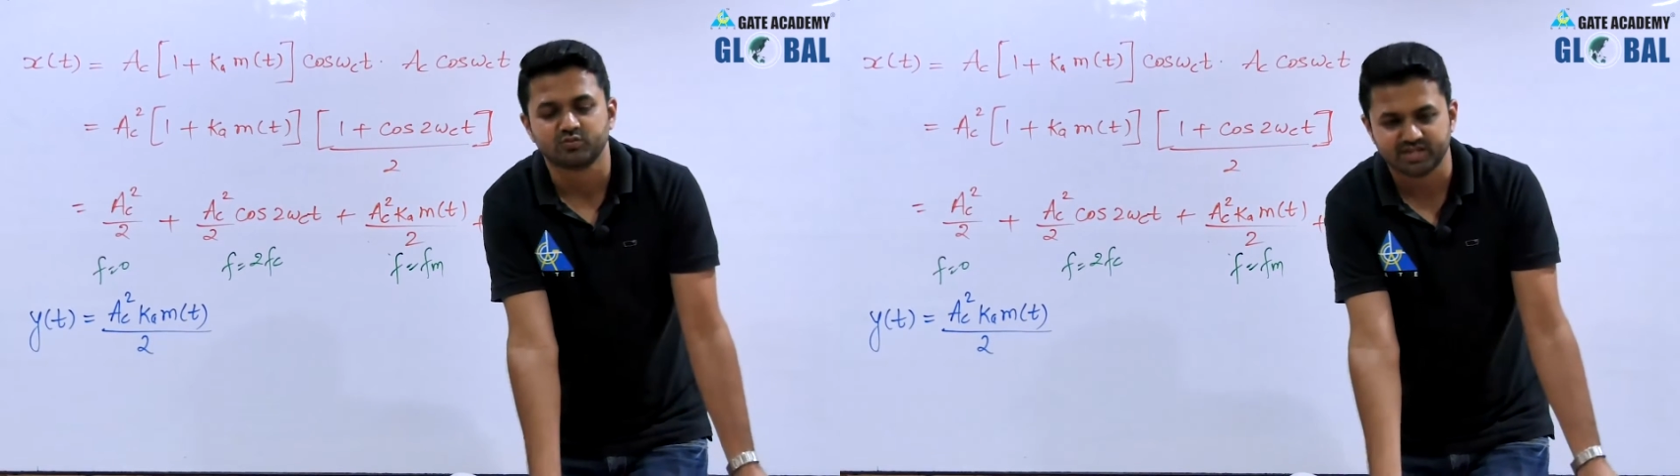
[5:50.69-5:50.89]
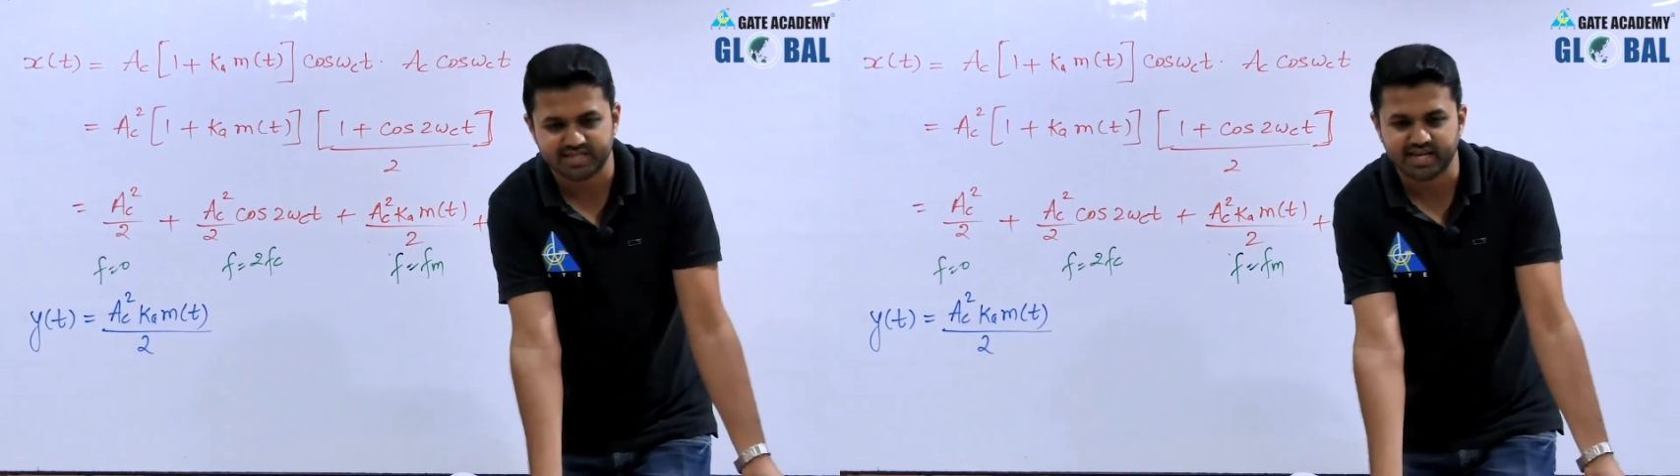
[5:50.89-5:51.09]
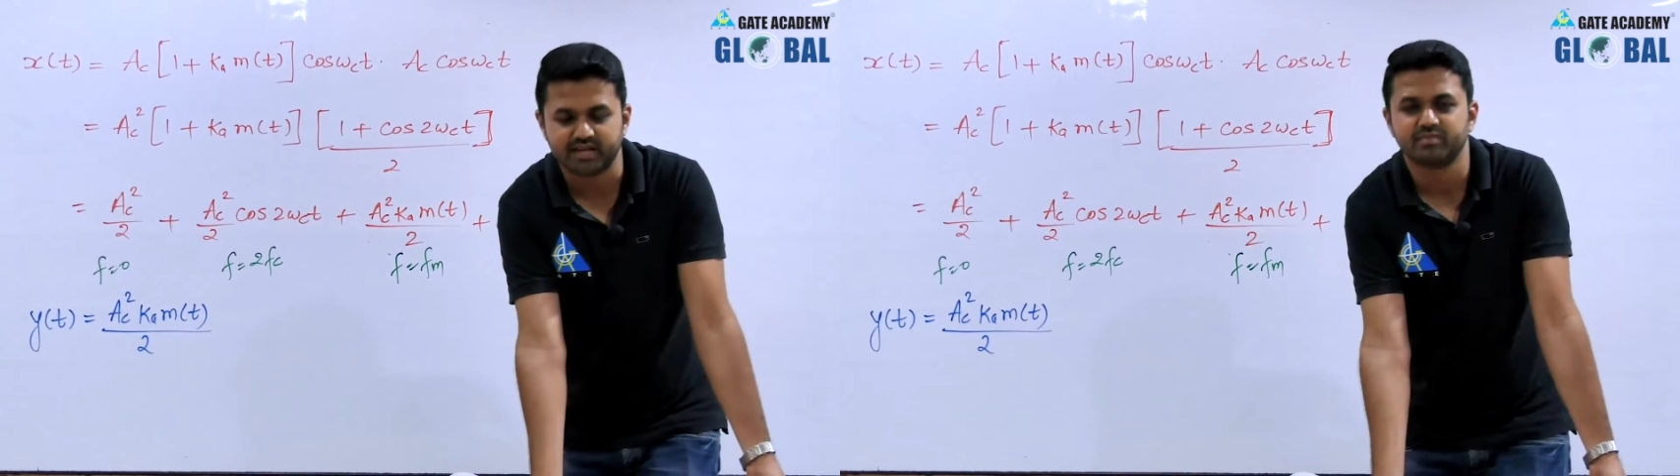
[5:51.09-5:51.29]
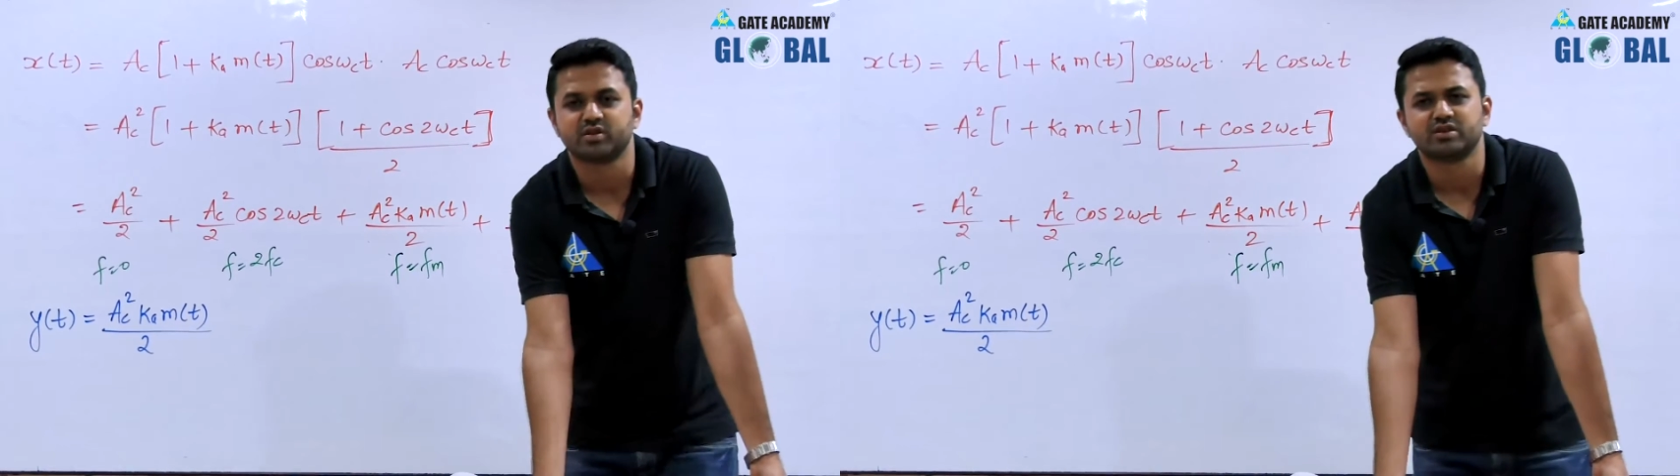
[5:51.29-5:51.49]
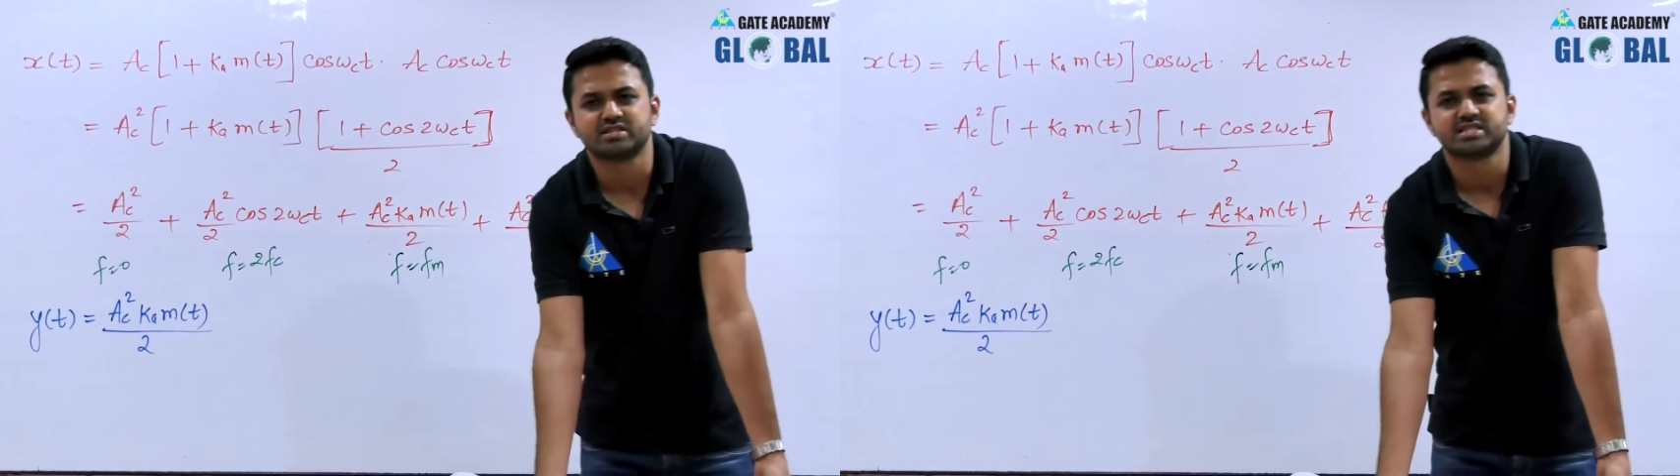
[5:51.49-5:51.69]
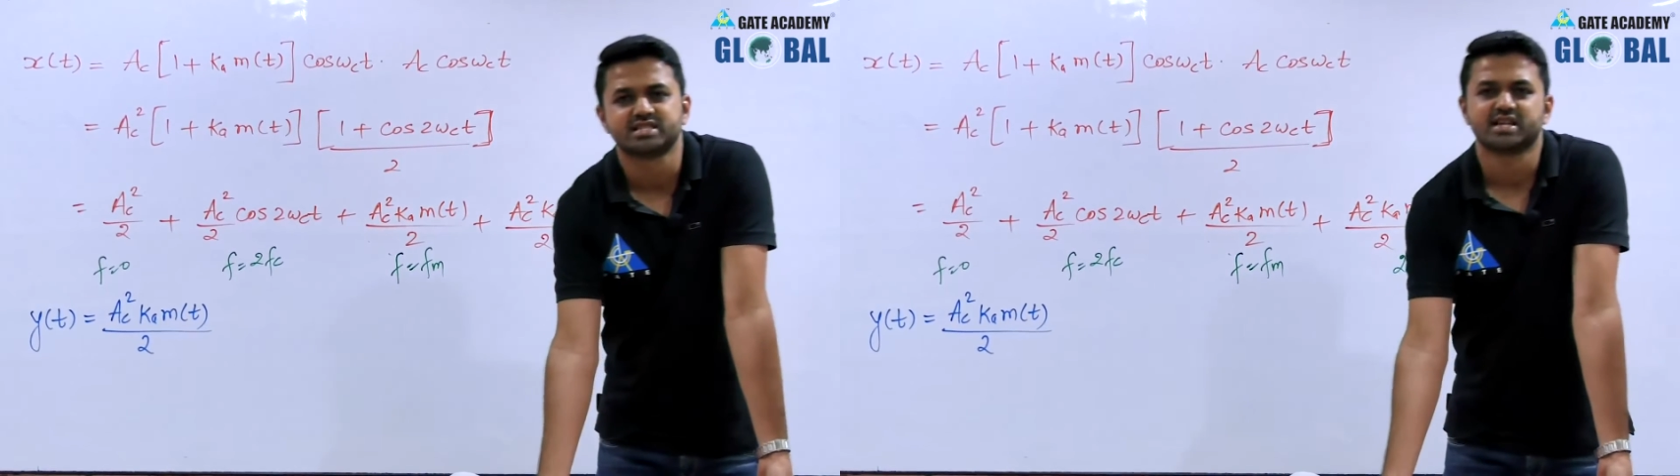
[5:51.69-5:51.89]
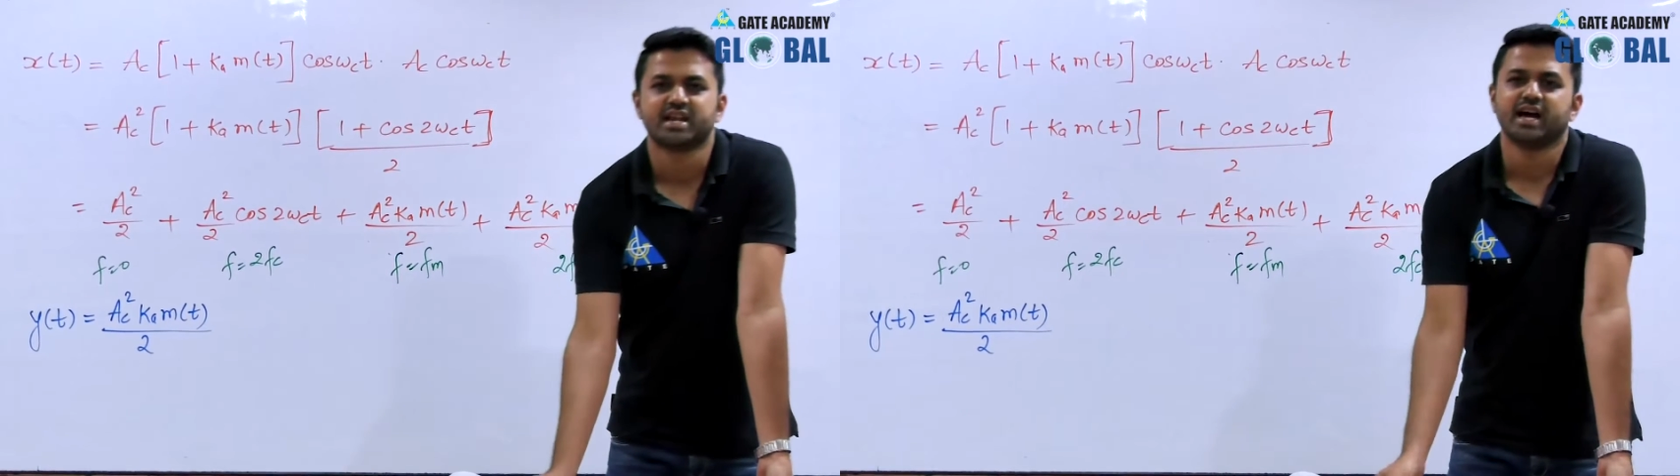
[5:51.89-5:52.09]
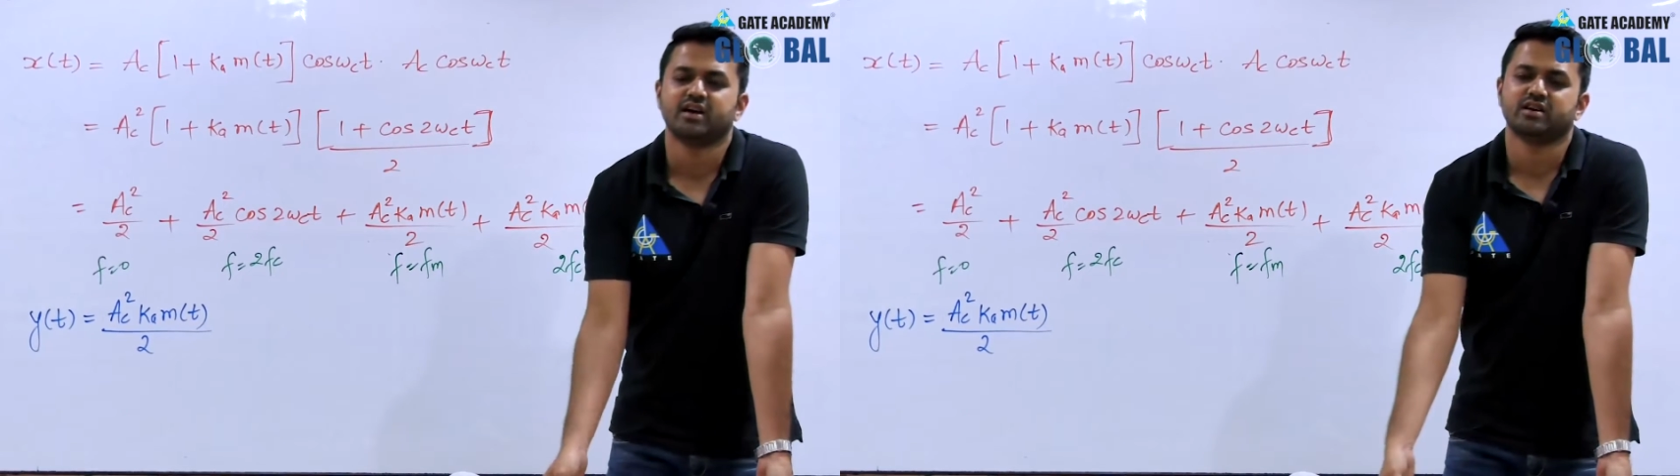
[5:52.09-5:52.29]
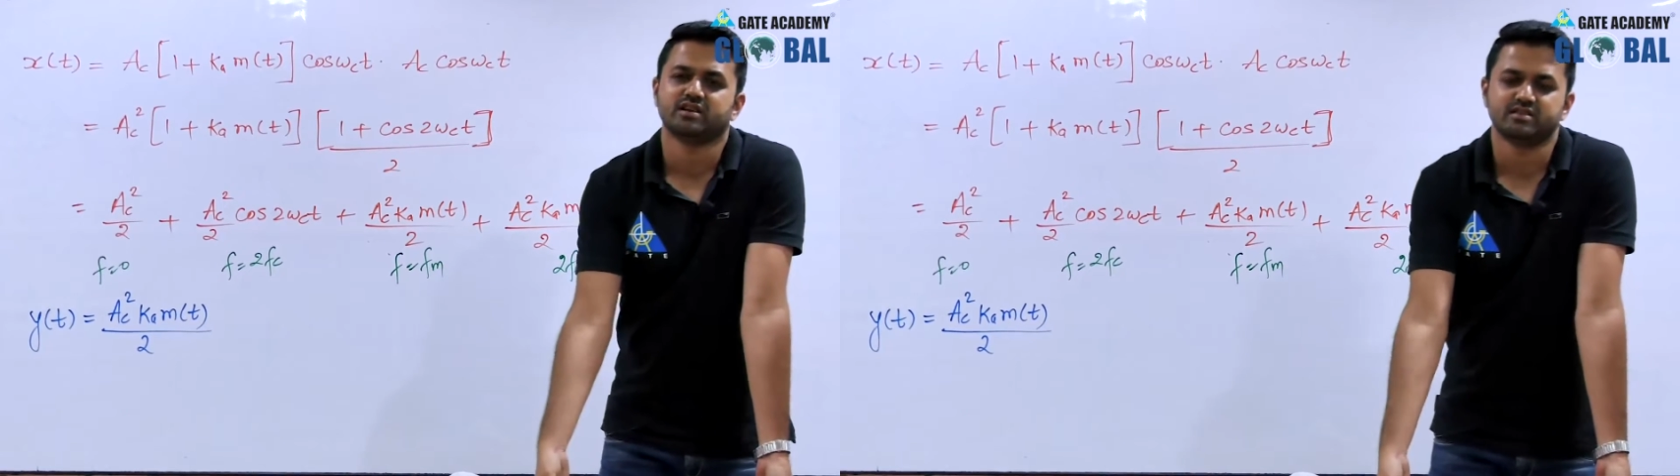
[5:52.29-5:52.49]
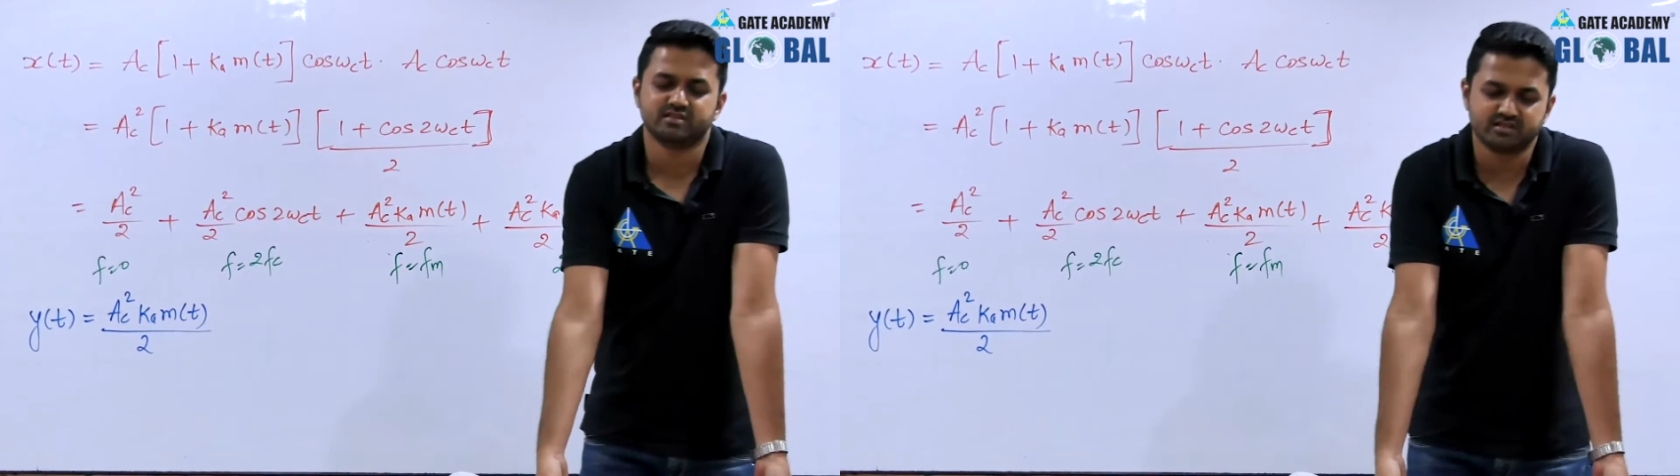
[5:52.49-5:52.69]
to design because this is
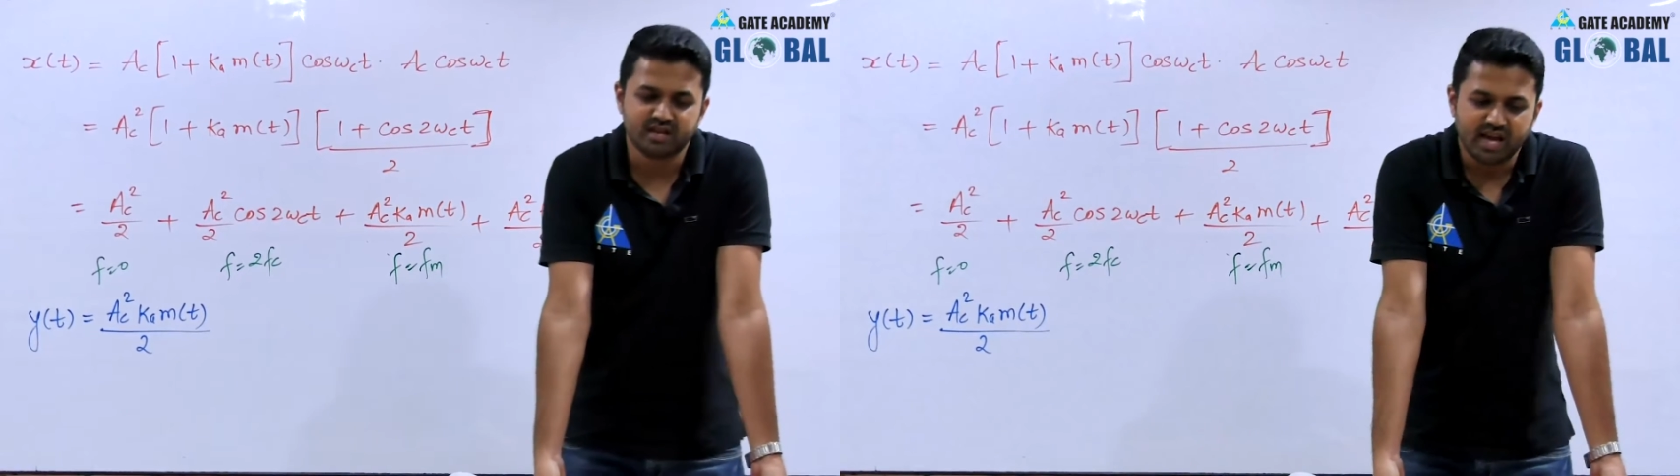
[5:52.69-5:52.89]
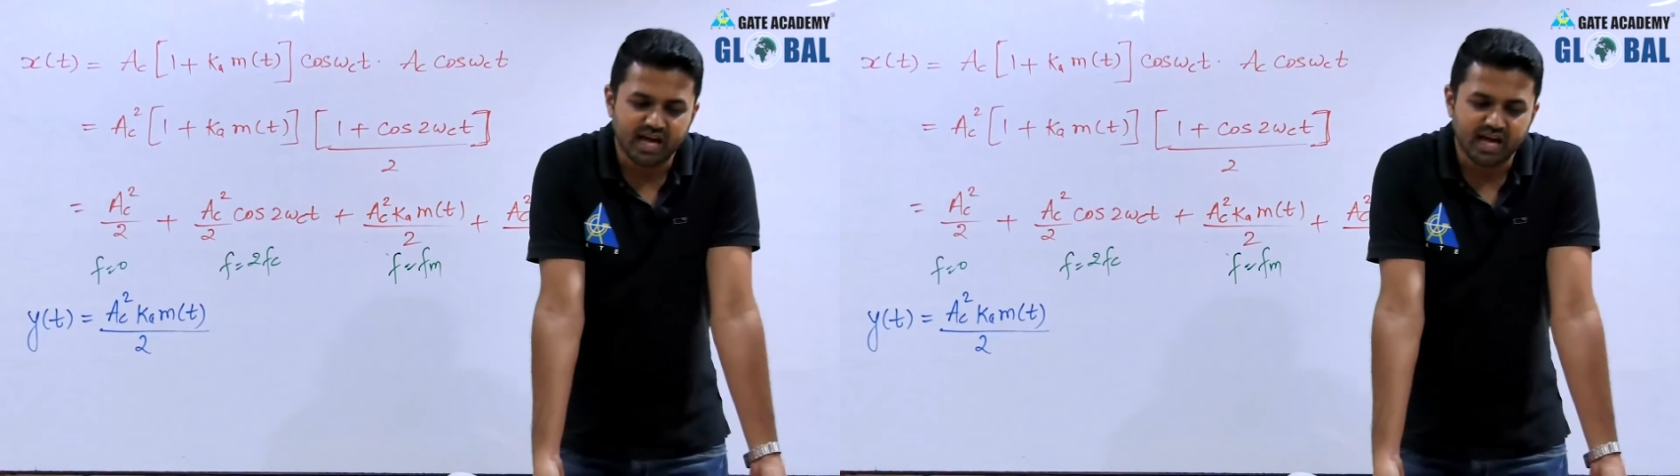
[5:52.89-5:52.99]
a